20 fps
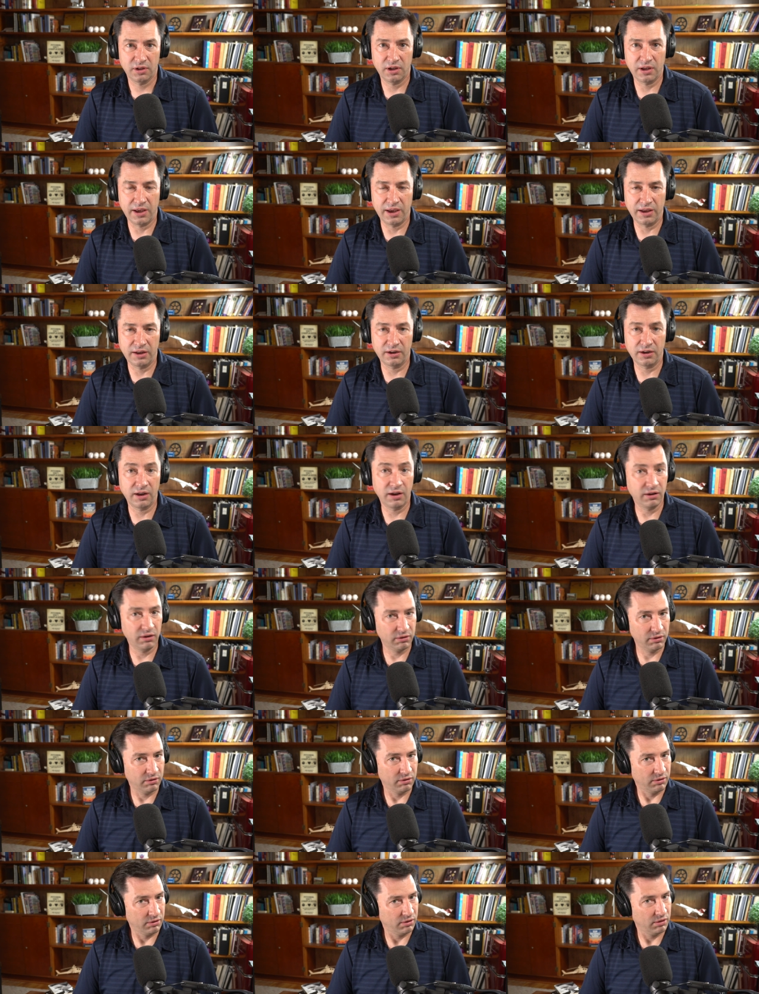and
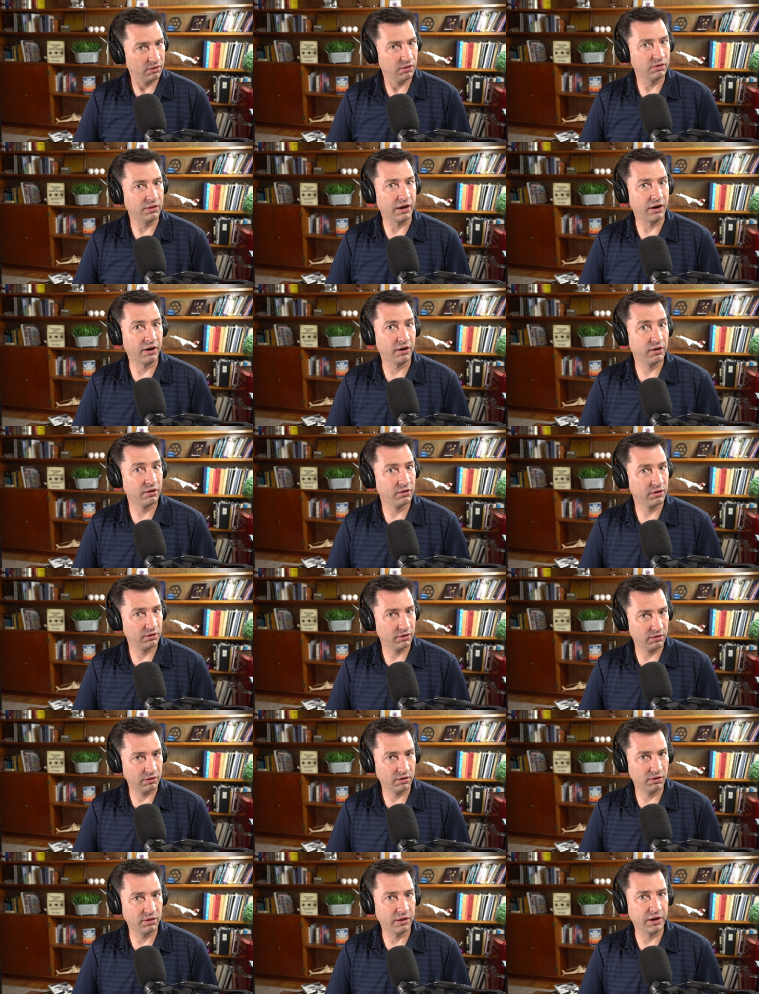eh, they're
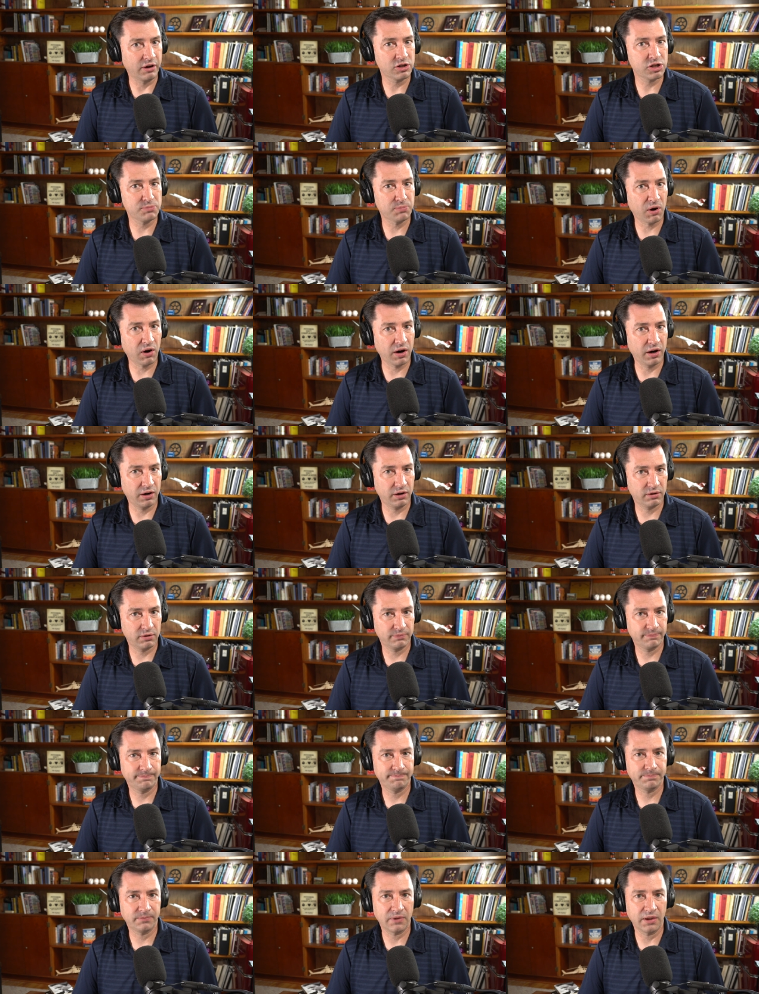they're smart,
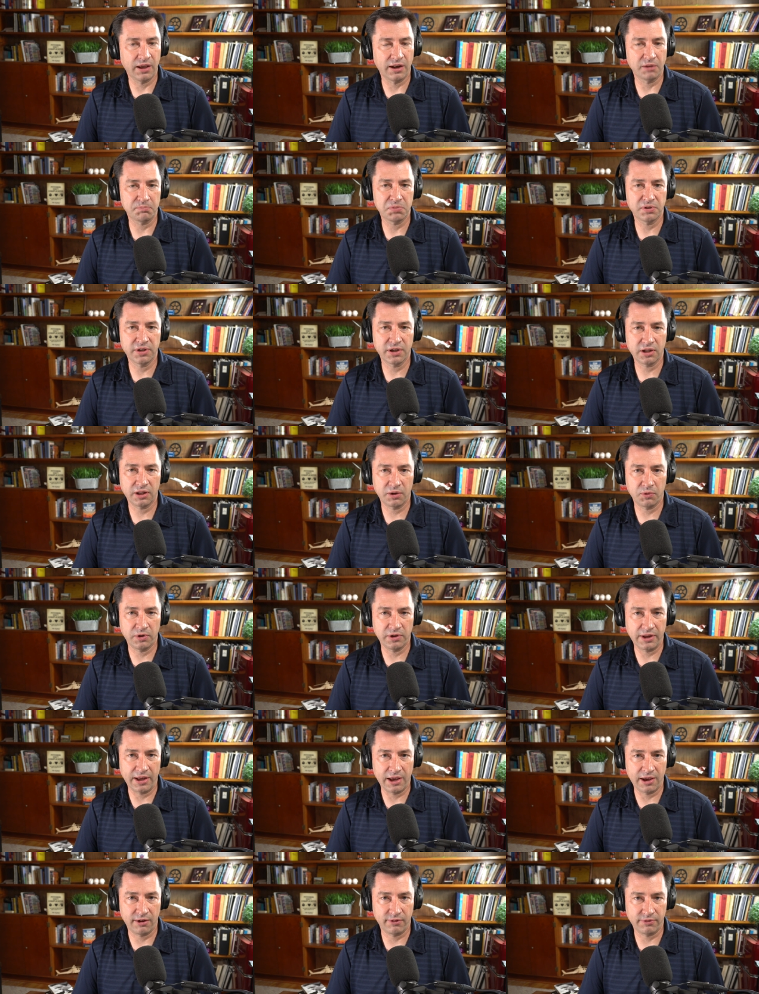and particularly when
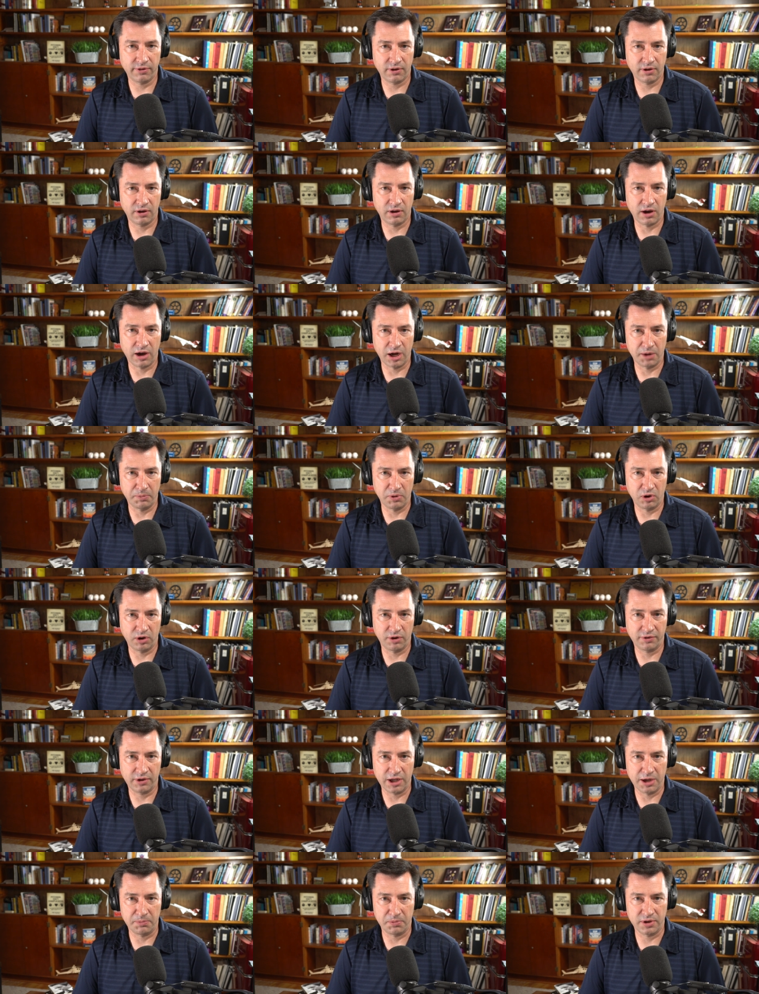you have
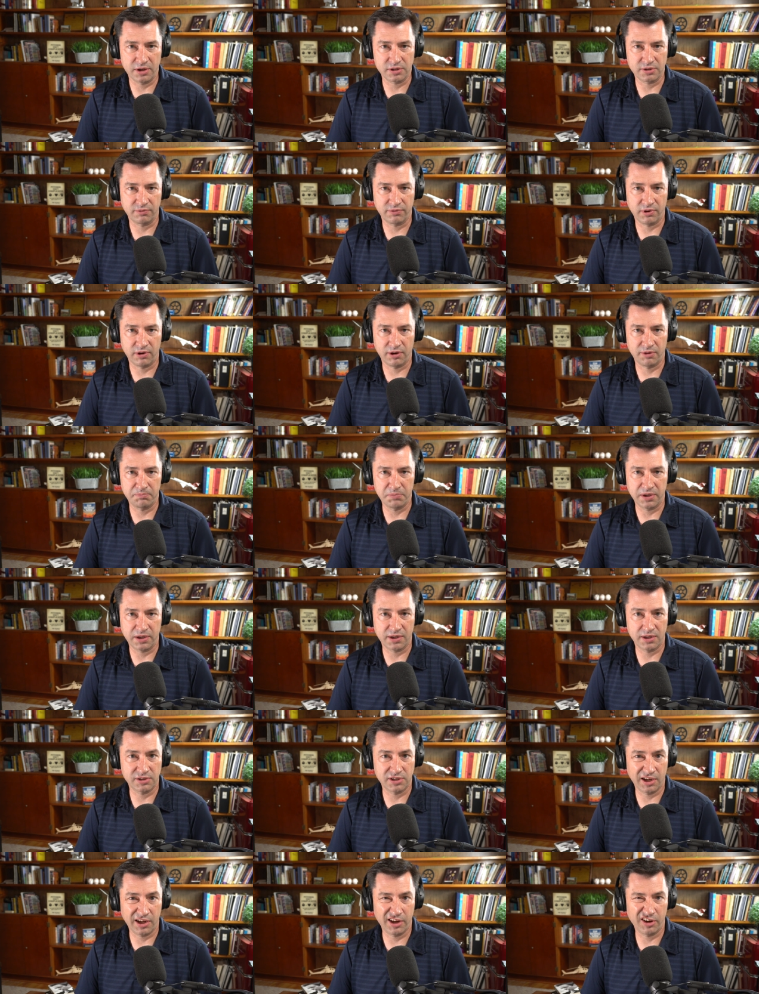automotive companies involved because they